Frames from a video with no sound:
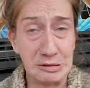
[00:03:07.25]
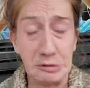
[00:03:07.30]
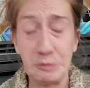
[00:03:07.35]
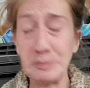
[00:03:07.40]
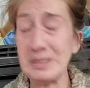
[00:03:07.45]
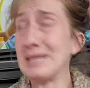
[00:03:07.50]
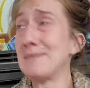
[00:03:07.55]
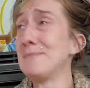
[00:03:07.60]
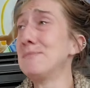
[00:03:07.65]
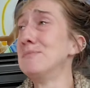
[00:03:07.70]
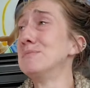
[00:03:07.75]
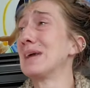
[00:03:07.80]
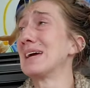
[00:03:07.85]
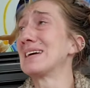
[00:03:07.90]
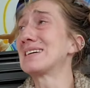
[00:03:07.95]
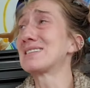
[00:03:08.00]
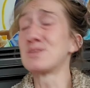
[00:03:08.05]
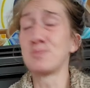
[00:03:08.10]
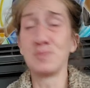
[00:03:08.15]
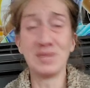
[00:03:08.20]
Nobody
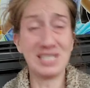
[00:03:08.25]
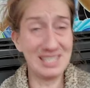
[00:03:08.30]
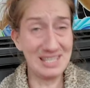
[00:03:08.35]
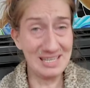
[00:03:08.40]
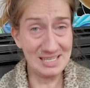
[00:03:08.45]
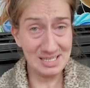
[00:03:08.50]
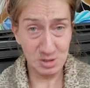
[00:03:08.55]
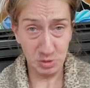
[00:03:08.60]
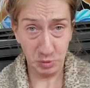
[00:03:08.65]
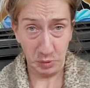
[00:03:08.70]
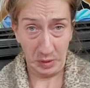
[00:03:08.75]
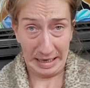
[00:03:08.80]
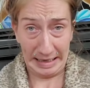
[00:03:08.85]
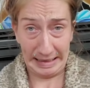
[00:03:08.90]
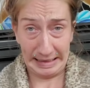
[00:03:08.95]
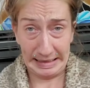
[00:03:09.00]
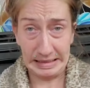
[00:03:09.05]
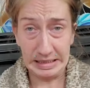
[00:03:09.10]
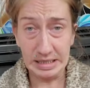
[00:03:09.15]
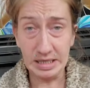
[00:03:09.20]
makes me this
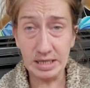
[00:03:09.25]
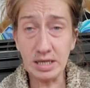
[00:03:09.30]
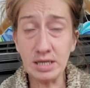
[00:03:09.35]
way.